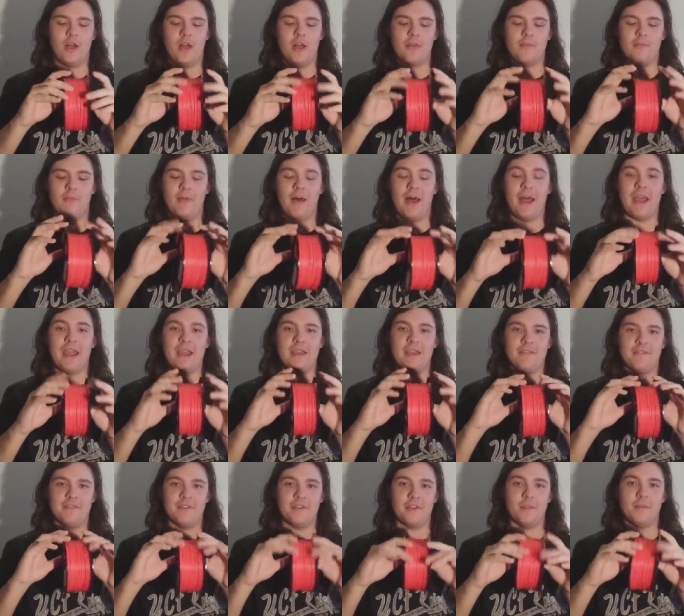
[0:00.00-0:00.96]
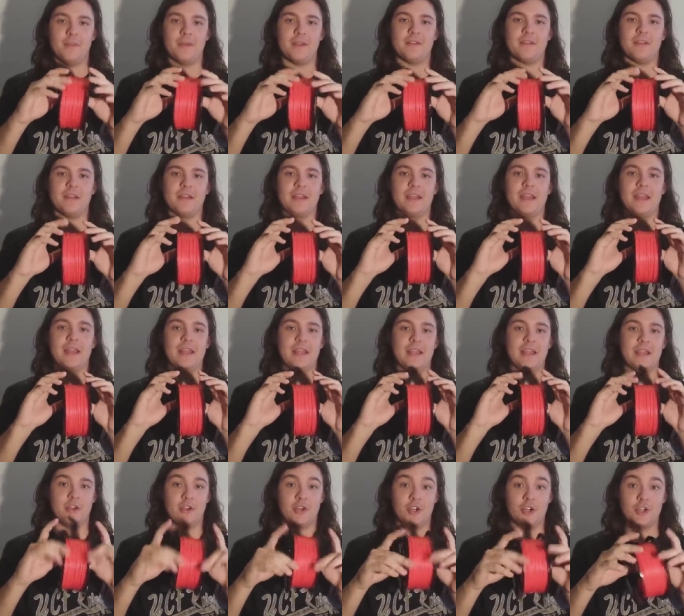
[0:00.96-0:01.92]
on buying filament and
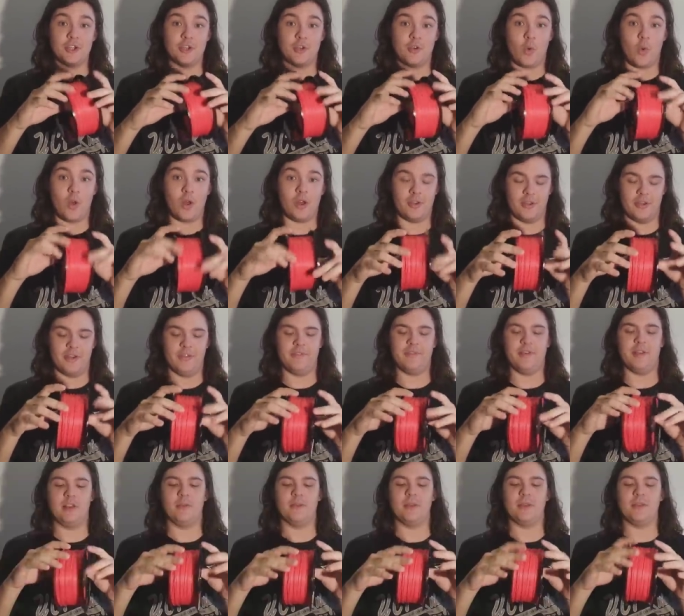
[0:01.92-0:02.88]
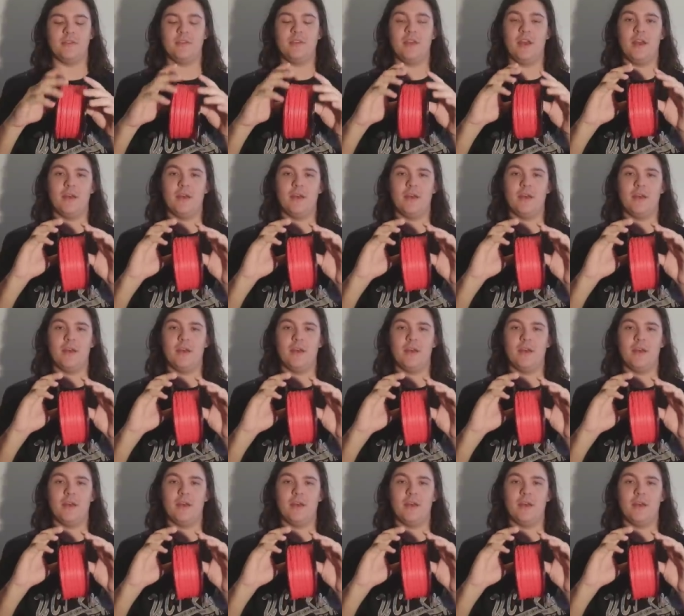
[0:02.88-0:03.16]
getting good quality filament.